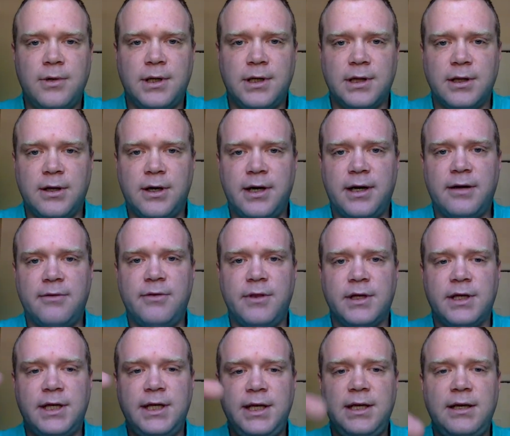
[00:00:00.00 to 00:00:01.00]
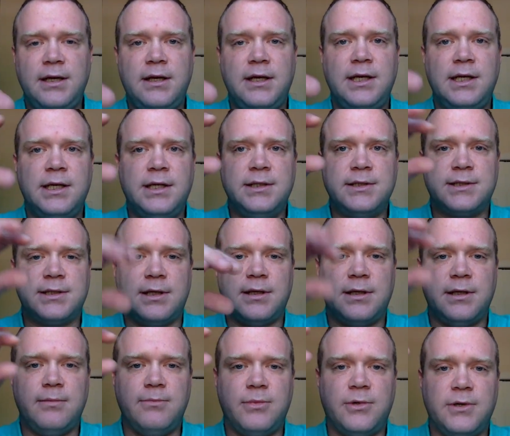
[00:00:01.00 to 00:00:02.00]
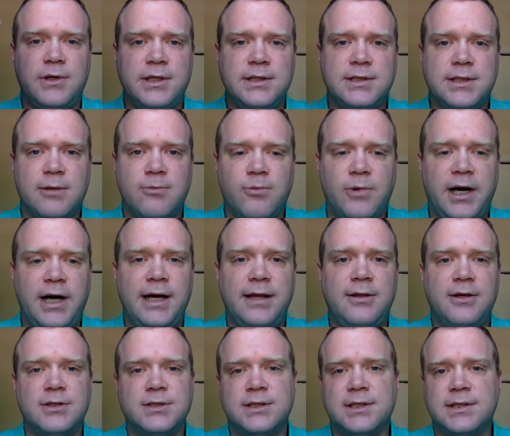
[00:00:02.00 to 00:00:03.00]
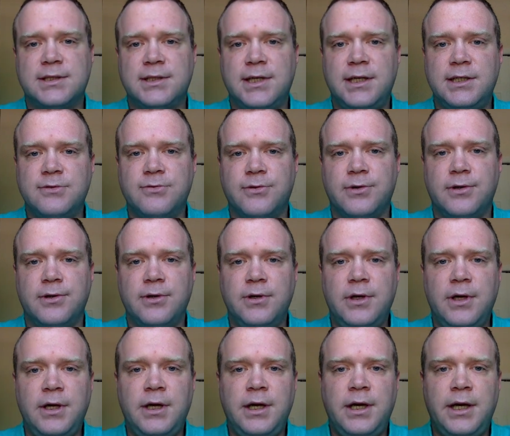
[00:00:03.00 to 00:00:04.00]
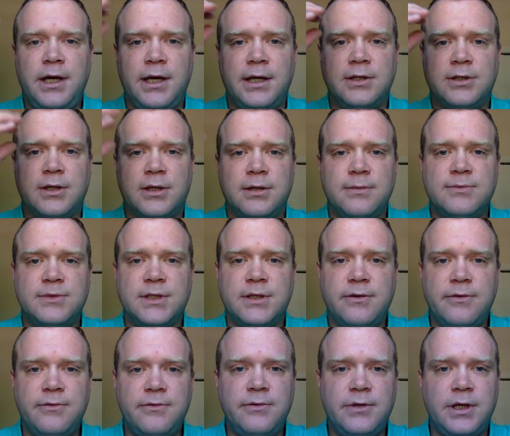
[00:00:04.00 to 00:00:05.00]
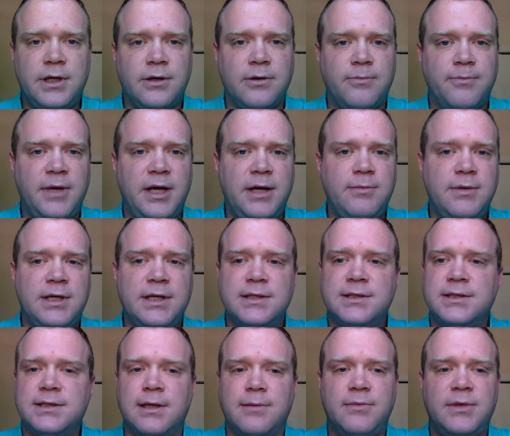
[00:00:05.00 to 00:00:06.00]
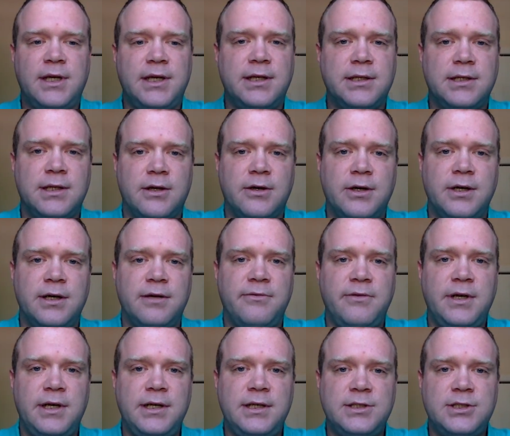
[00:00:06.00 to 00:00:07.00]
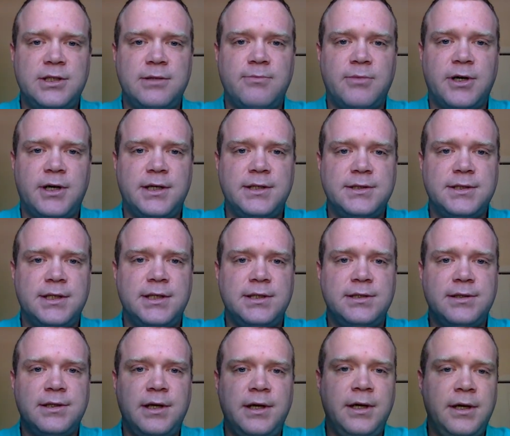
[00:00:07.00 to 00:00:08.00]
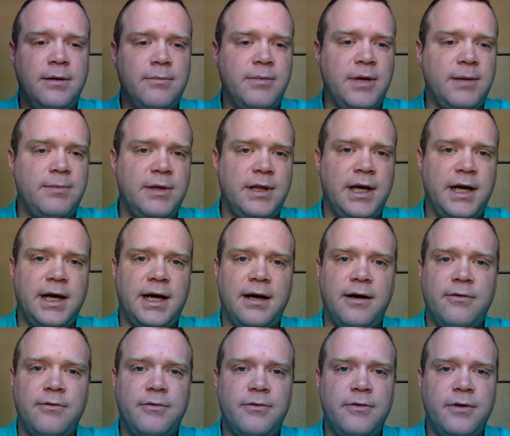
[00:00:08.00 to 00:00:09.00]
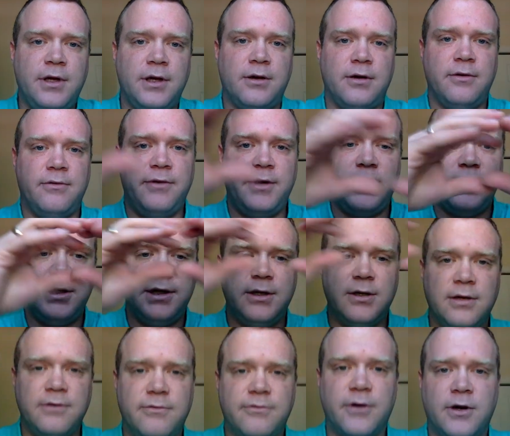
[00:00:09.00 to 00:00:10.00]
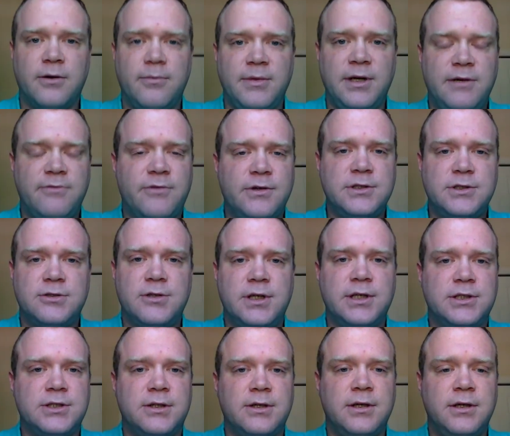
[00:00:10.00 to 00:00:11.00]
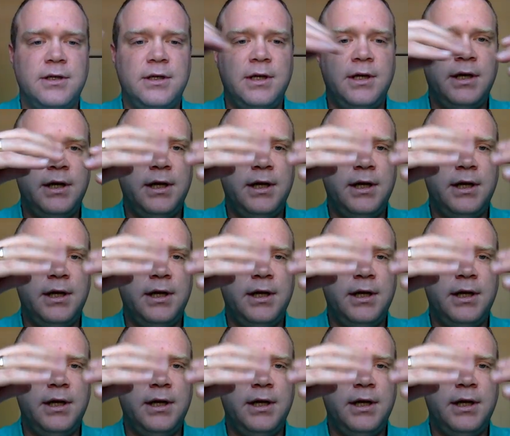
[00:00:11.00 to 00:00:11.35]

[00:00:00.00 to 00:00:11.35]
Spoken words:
a lot of the key selling points and why they're successful. In terms of, maybe it's something in their innovation process. Maybe they have, a very good firm infrastructure.